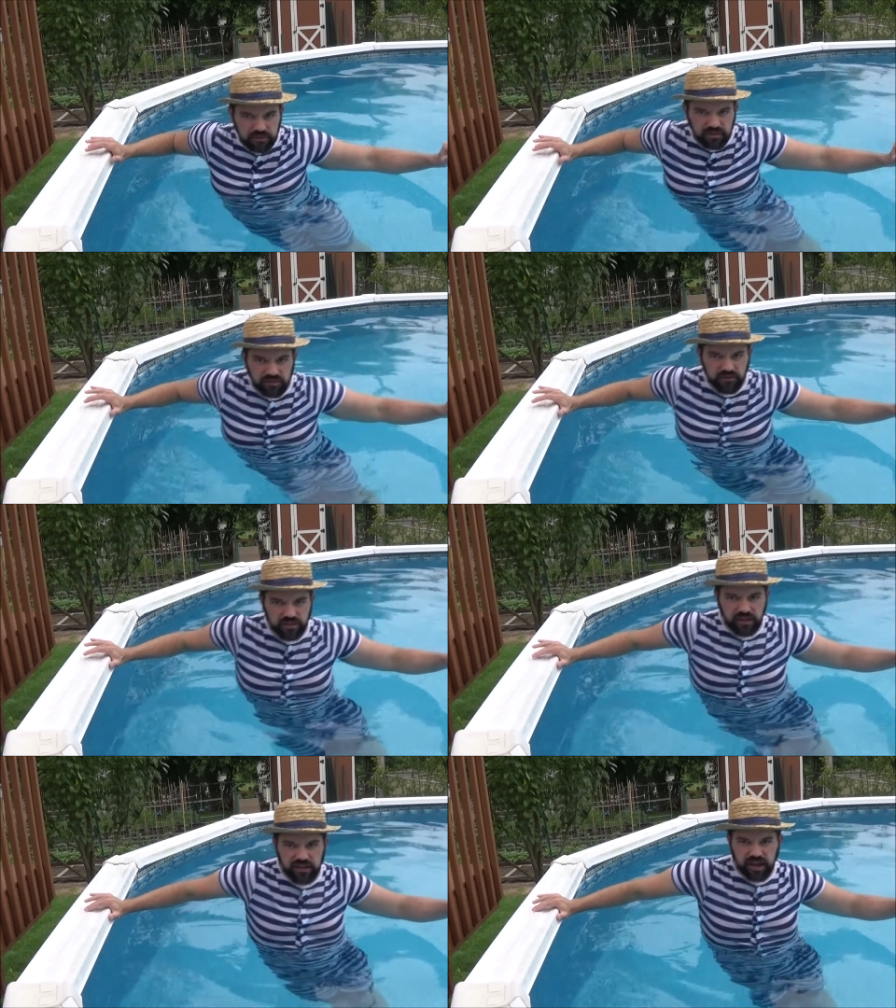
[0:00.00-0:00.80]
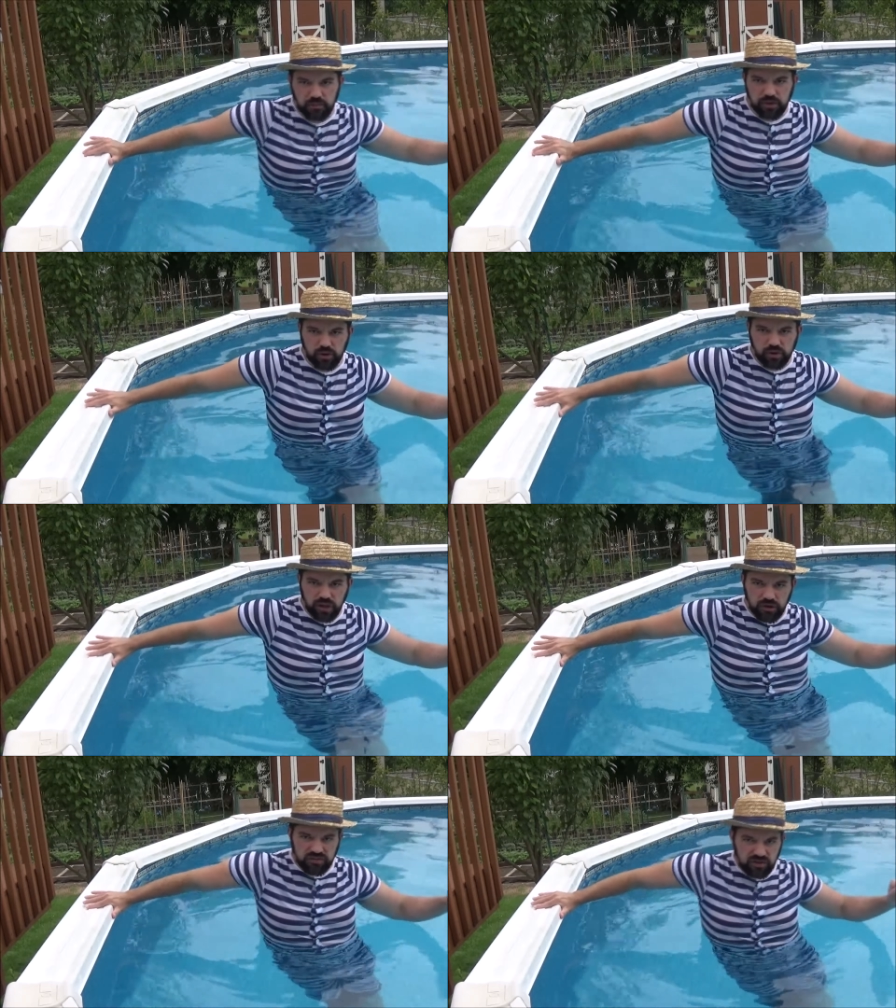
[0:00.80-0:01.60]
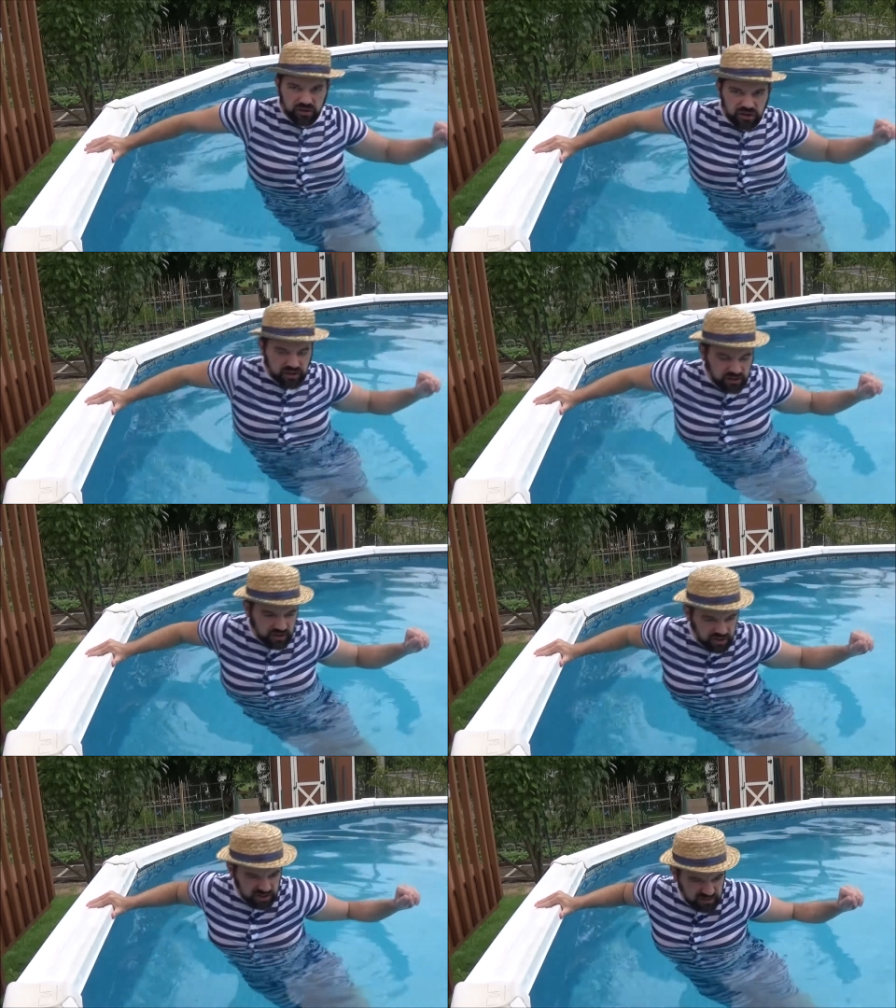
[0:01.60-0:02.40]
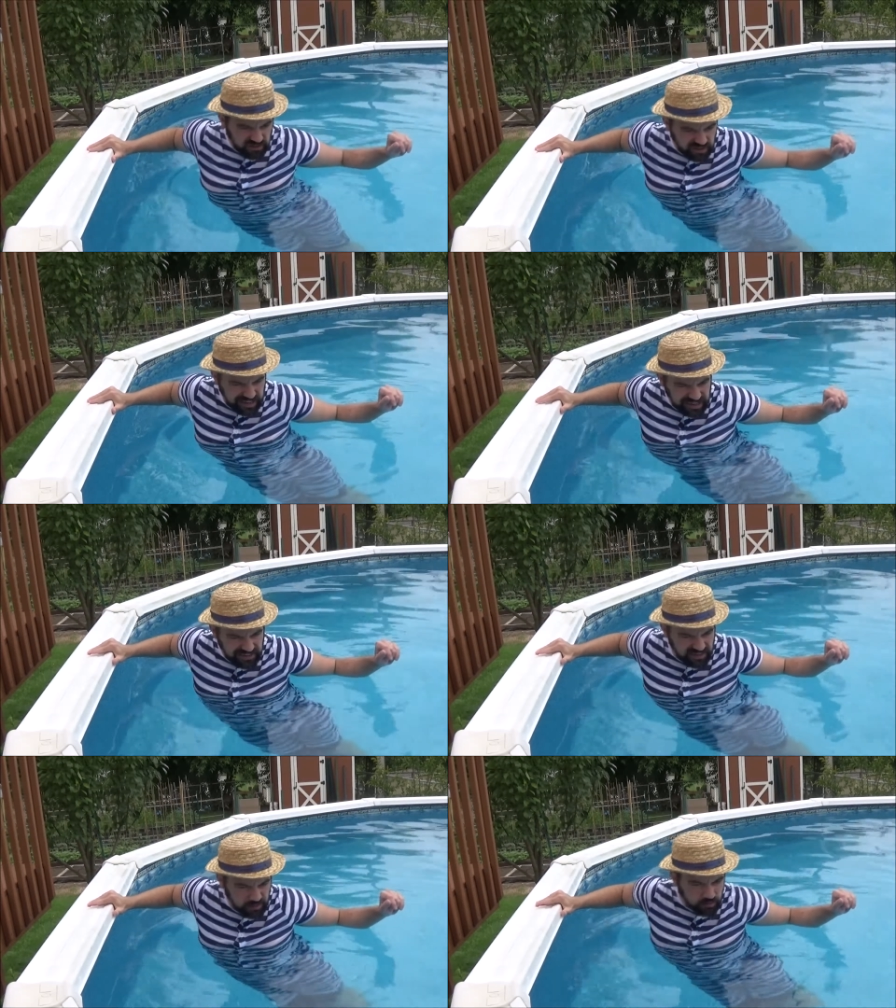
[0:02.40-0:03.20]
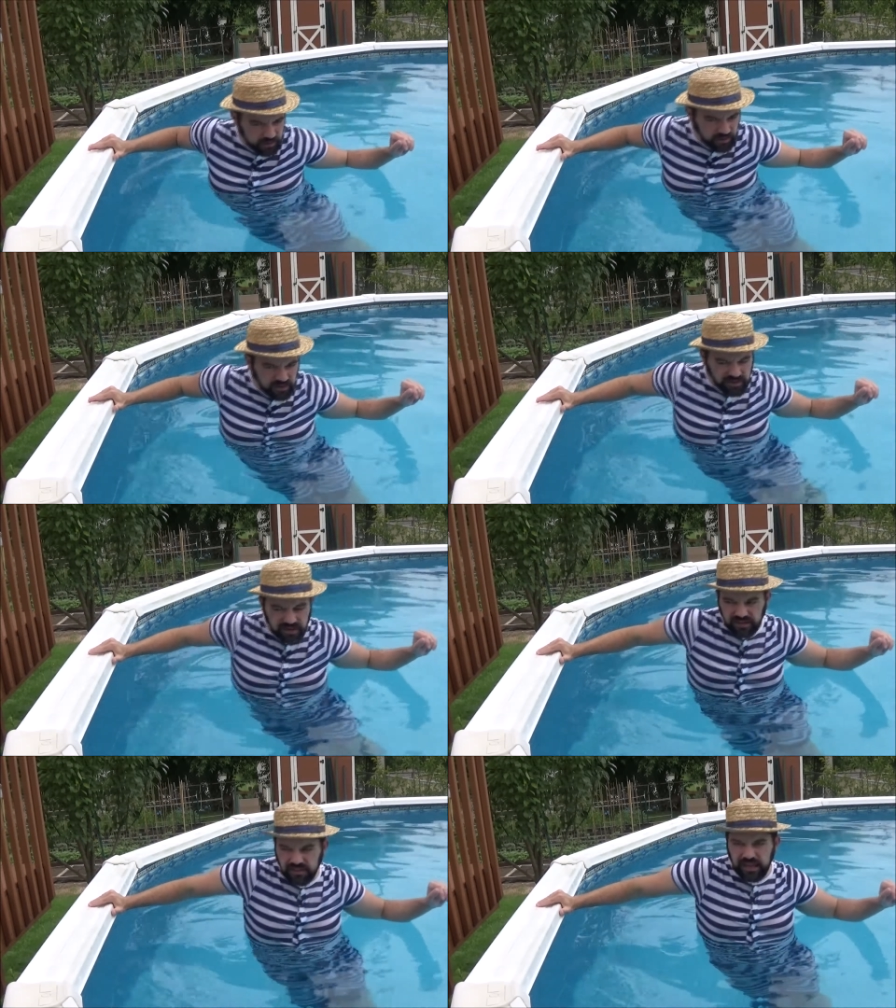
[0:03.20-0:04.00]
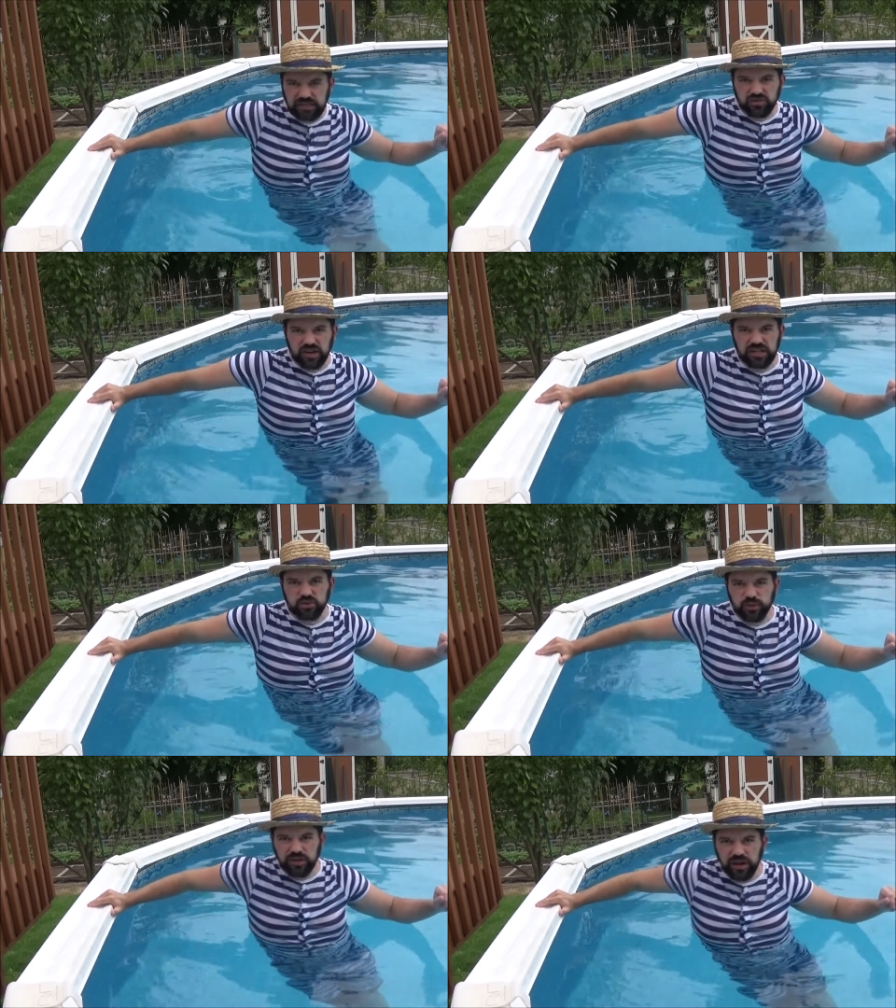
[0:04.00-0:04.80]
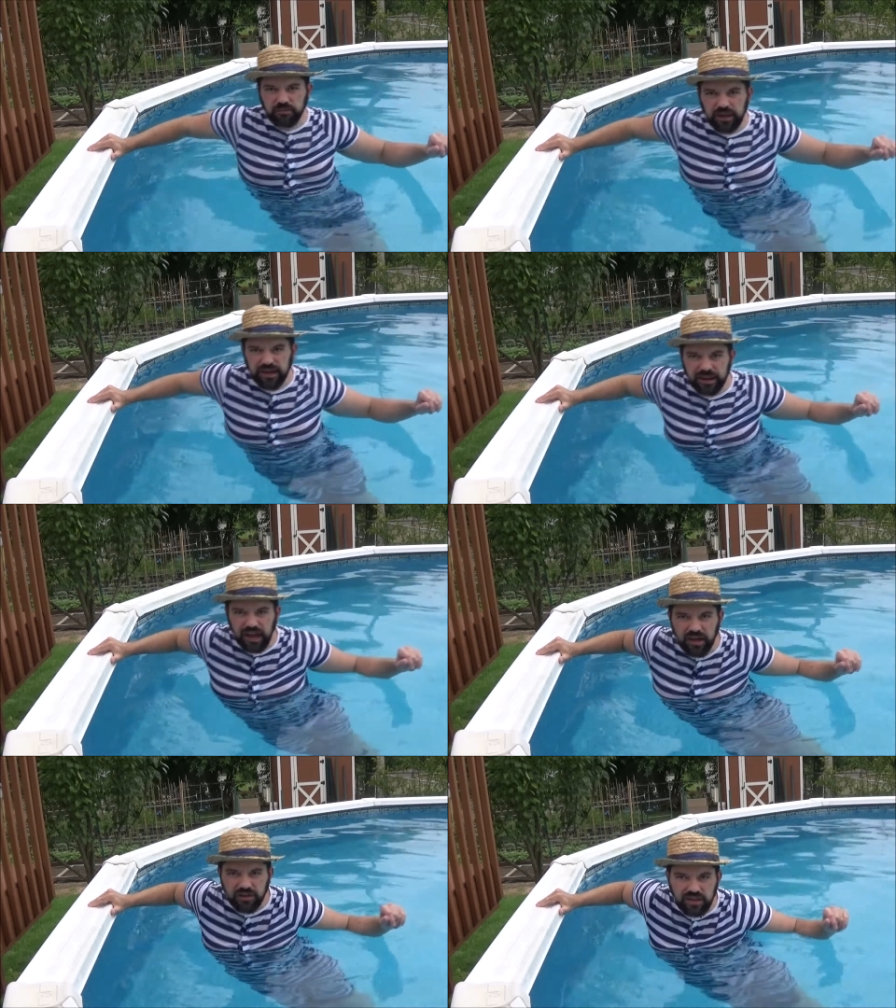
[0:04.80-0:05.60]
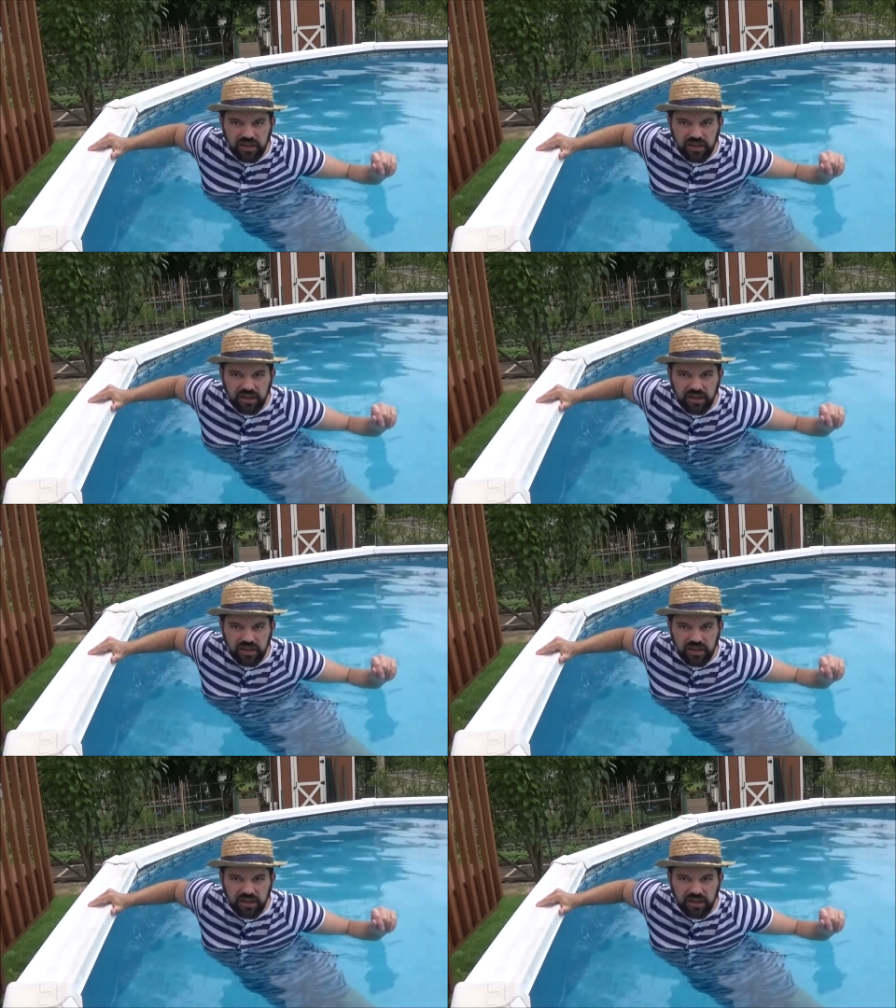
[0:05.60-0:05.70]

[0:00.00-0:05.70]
So if you need to come a little closer, so you're getting deeper into that stretch when you come down and out,